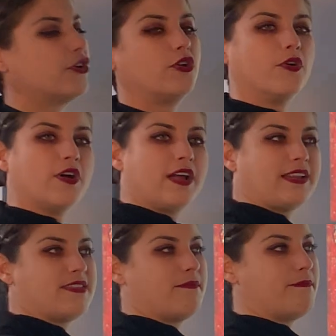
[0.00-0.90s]
the
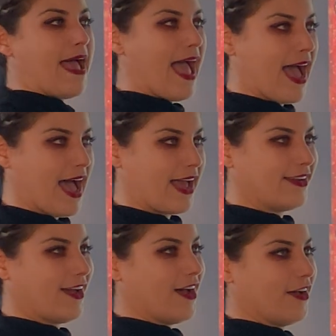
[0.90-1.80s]
good and the
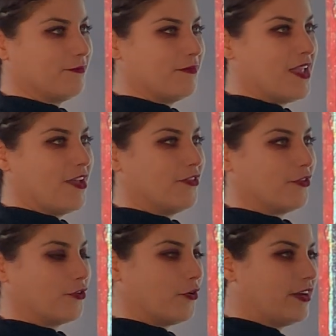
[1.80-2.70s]
bad, um,
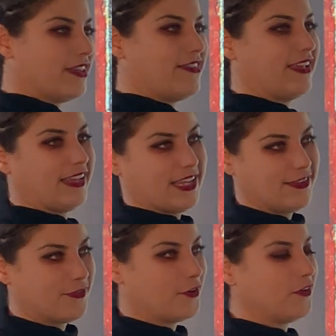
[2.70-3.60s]
the good and the
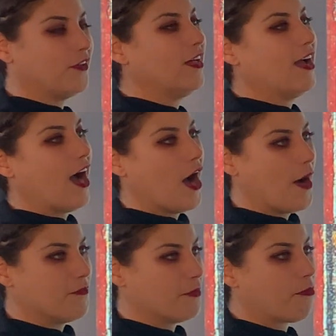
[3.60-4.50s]
evil,
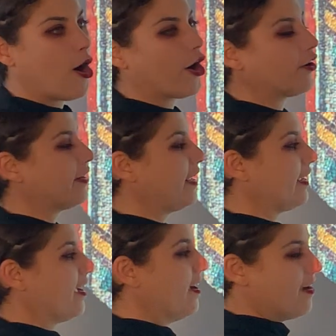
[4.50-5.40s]
um, the
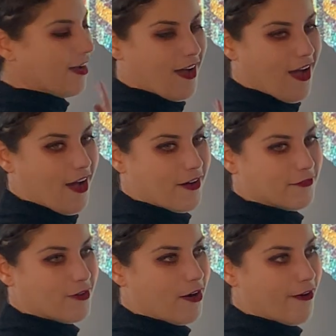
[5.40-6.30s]
parting uh,
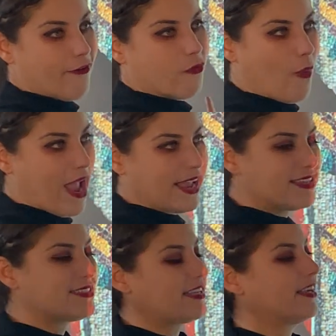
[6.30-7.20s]
of
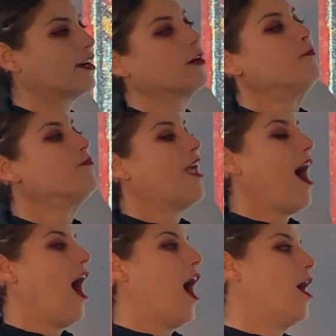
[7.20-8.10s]
ways here,
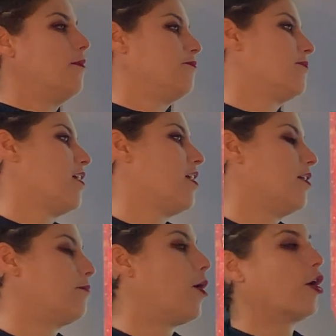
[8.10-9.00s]
um,
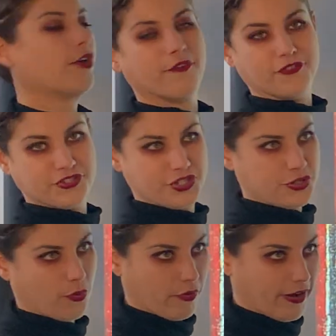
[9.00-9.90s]
part of the
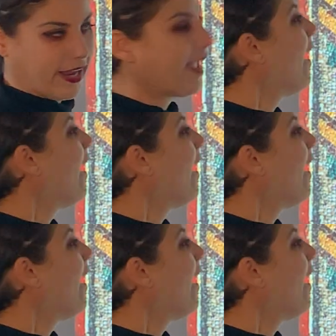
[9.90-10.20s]
story.